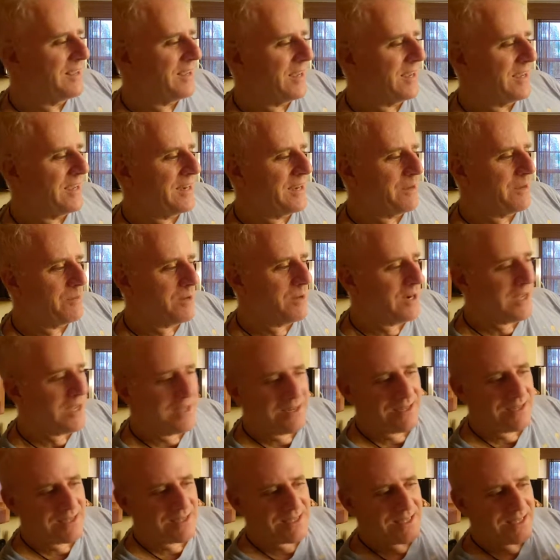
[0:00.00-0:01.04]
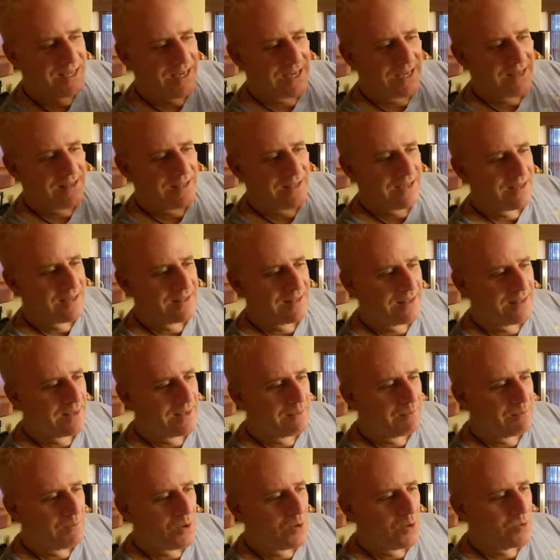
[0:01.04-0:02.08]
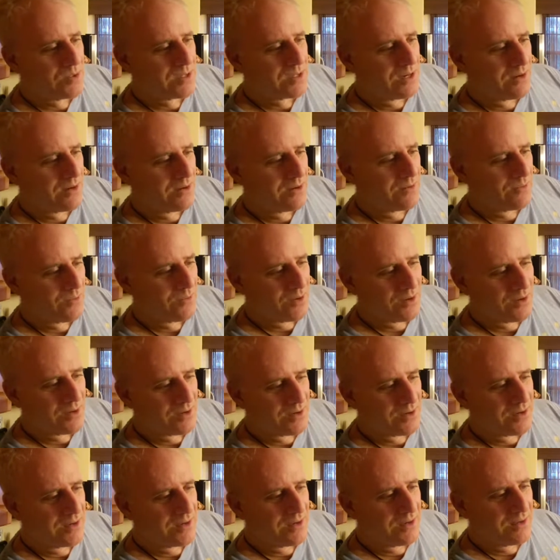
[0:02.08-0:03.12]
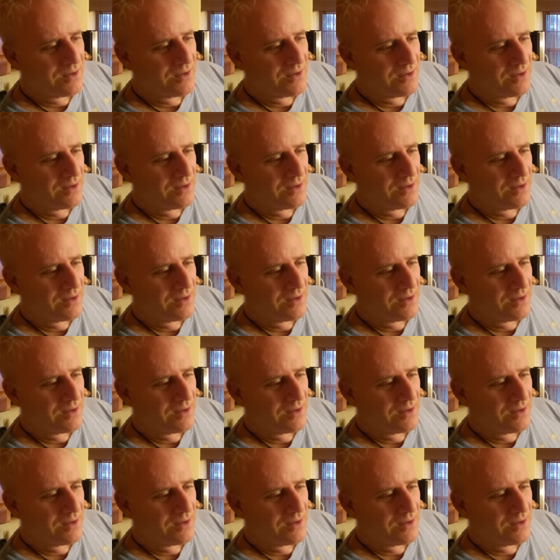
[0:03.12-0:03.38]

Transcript: And he went on to say that Mozart really,